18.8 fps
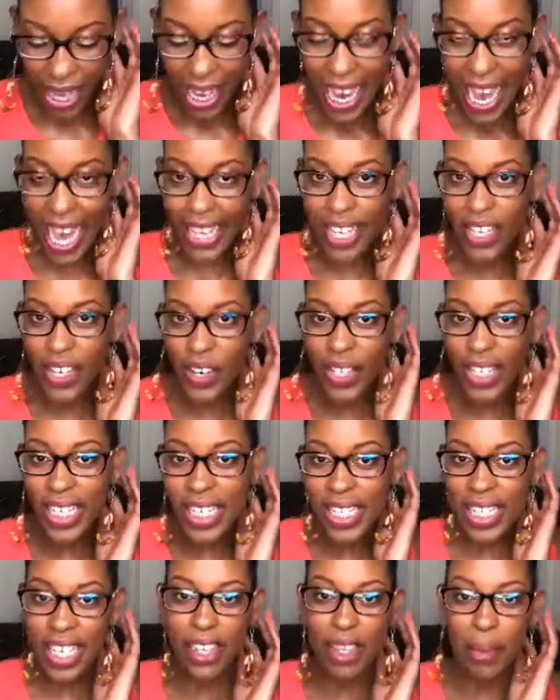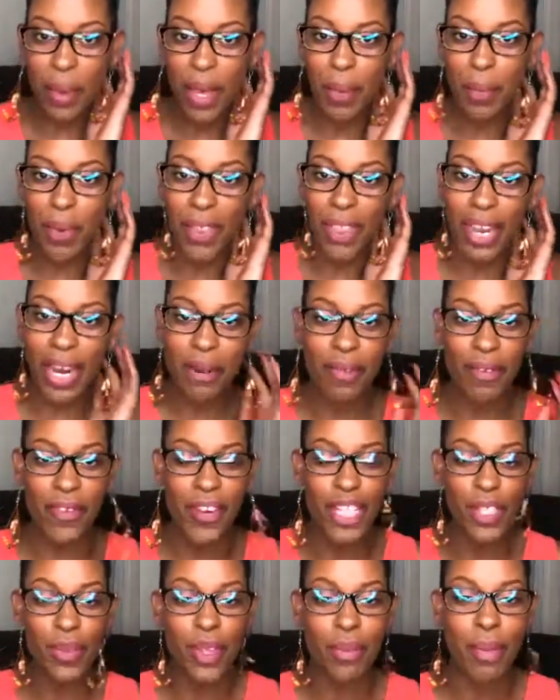I can only see the people that I'm
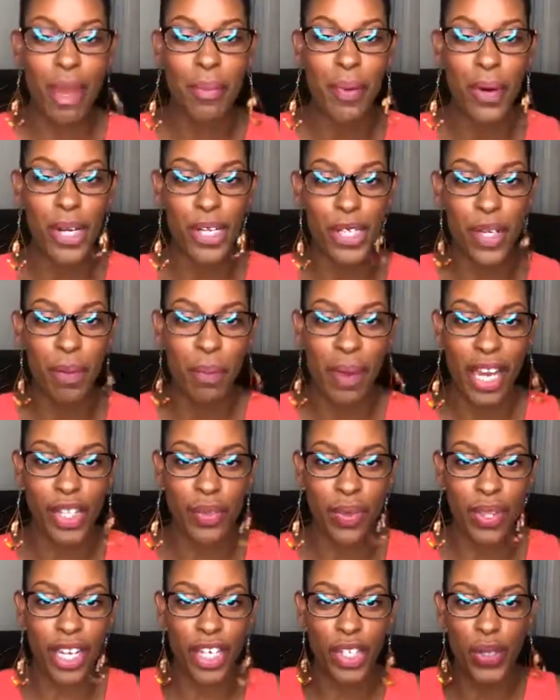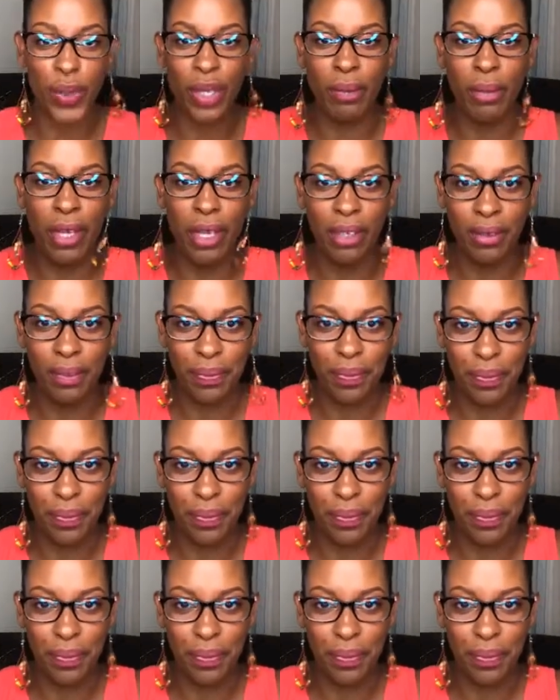friends with on my personal page when they join me.